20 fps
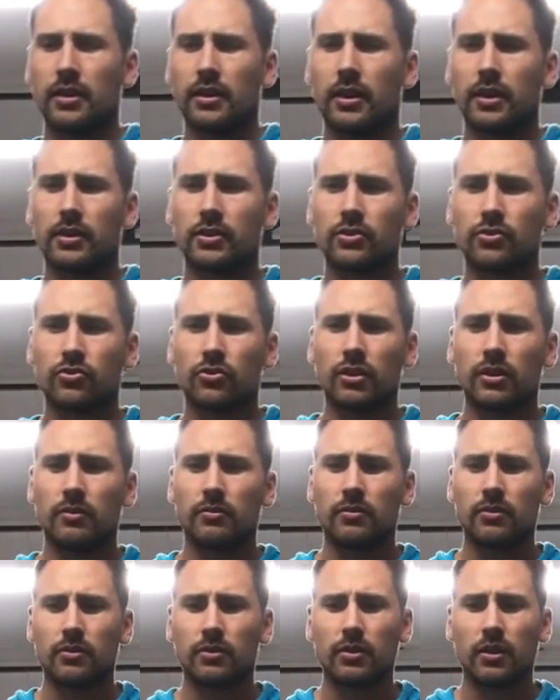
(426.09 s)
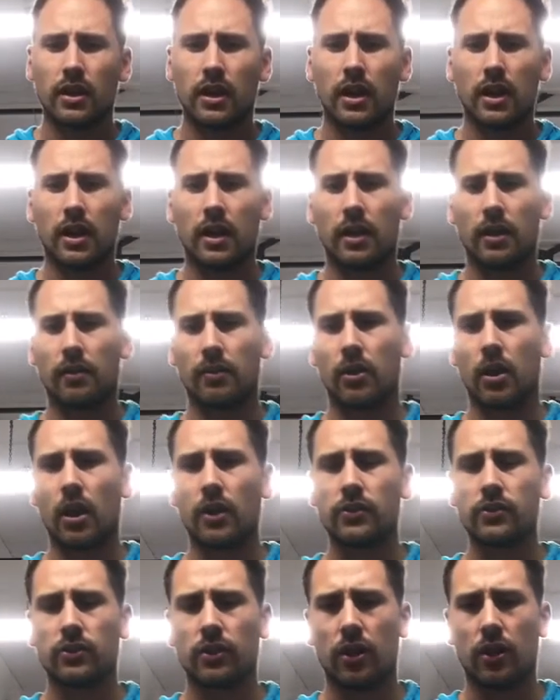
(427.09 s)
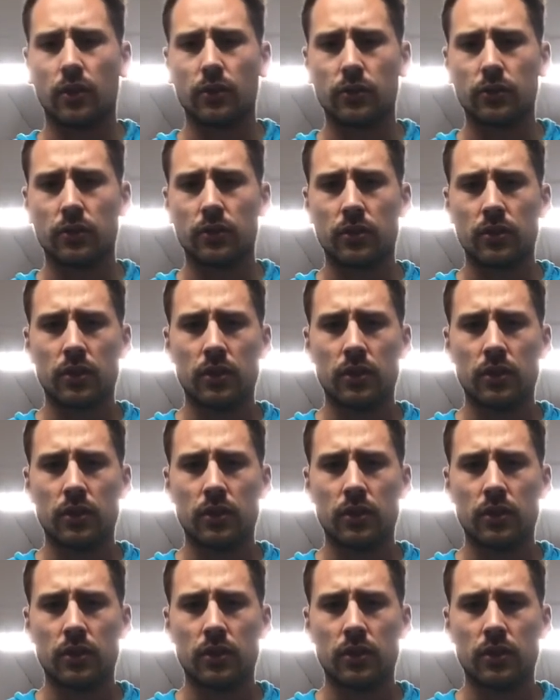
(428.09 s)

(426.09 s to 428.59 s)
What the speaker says: extreme lifestyles,